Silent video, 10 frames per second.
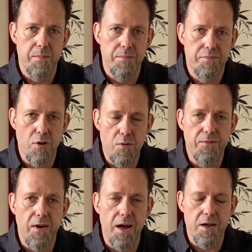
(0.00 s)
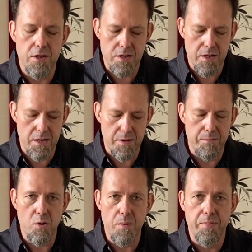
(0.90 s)
profile,
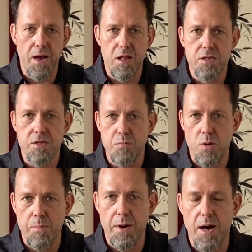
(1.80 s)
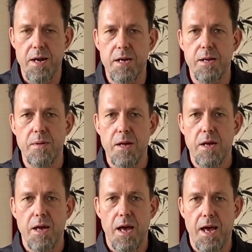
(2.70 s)
more balance, more body,
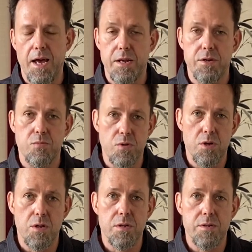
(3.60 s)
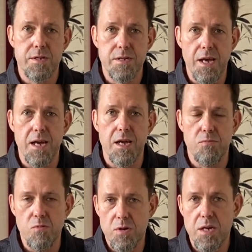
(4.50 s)
and will
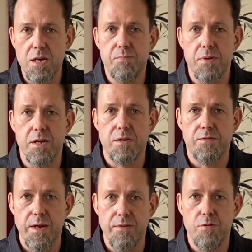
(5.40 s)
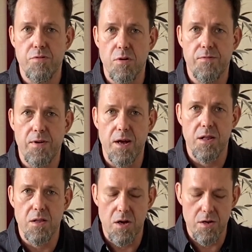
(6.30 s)
keep its flavor
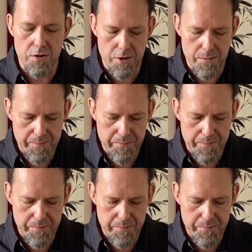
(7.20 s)
profile longer.